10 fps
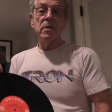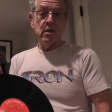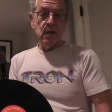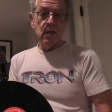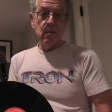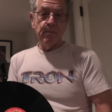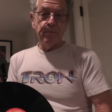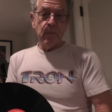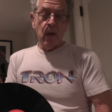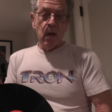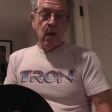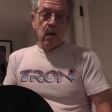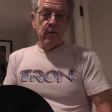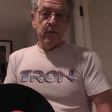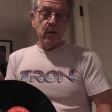machine
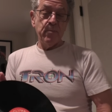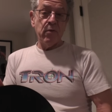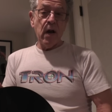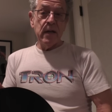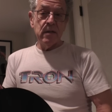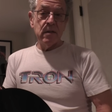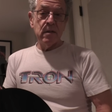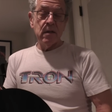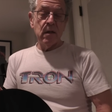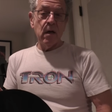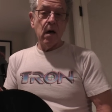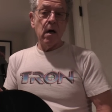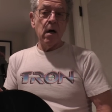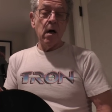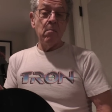for the price,
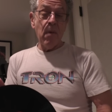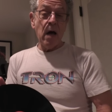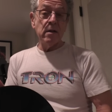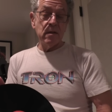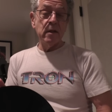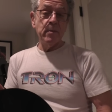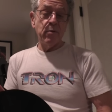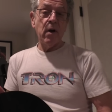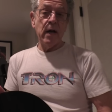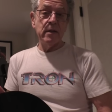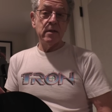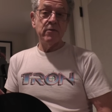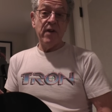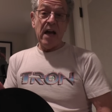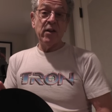uh, a modestly priced
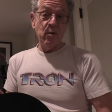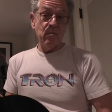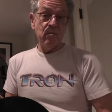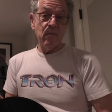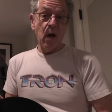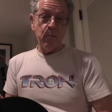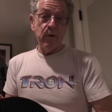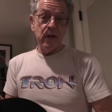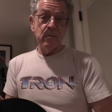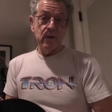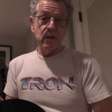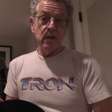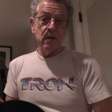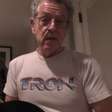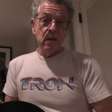vacuum operated
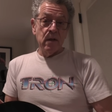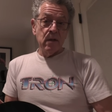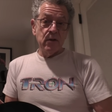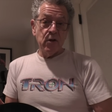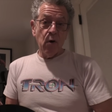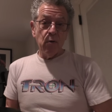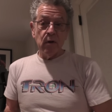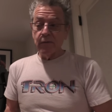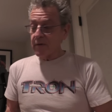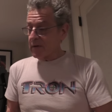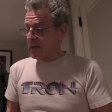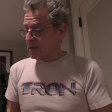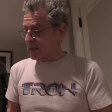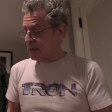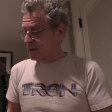machine. The total for
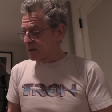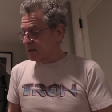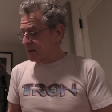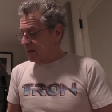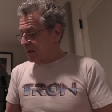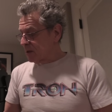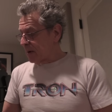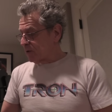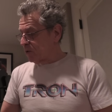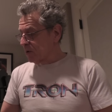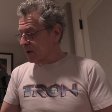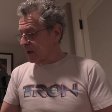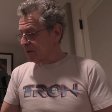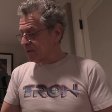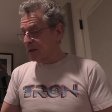this is it's about two hundred
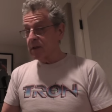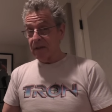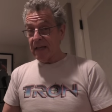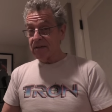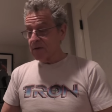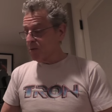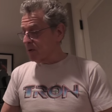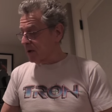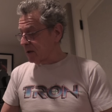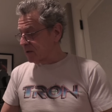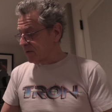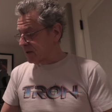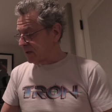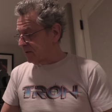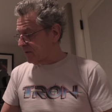dollars, less than two hundred dollars for
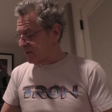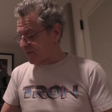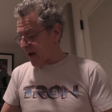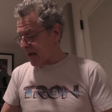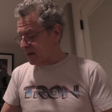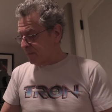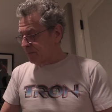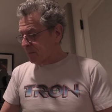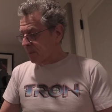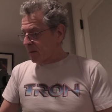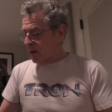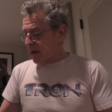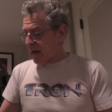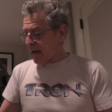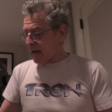the for the vat,
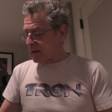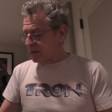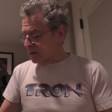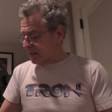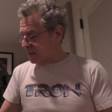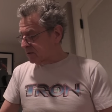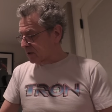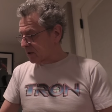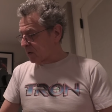and it's going to